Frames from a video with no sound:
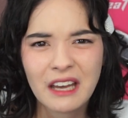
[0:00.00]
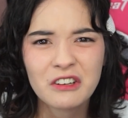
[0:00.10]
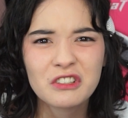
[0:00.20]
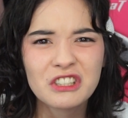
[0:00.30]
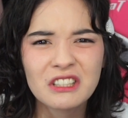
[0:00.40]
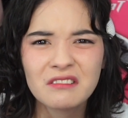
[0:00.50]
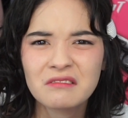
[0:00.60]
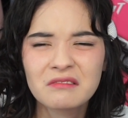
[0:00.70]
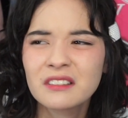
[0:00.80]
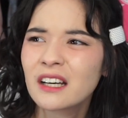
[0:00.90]
Energy?
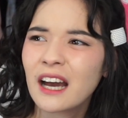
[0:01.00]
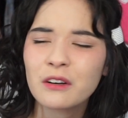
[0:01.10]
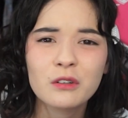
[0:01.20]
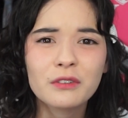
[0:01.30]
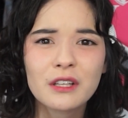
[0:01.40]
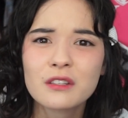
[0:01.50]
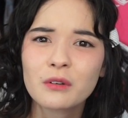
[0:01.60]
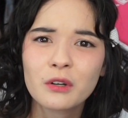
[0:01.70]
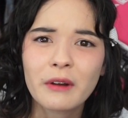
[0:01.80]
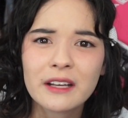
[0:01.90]
I don't know if that's the
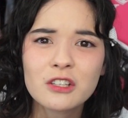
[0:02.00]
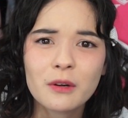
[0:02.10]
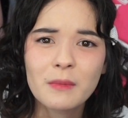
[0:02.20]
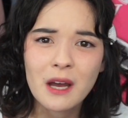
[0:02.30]
correct term,